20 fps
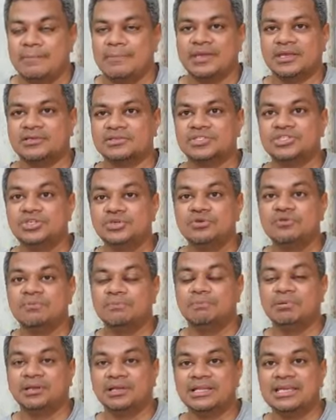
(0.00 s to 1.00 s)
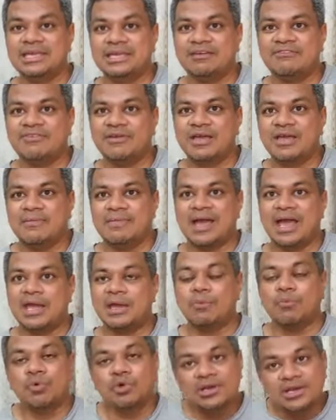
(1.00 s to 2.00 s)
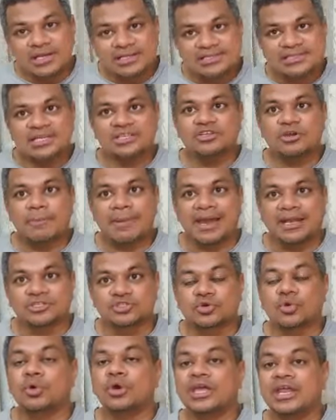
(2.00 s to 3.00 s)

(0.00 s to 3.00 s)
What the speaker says: because you believe that it will lessen your band score.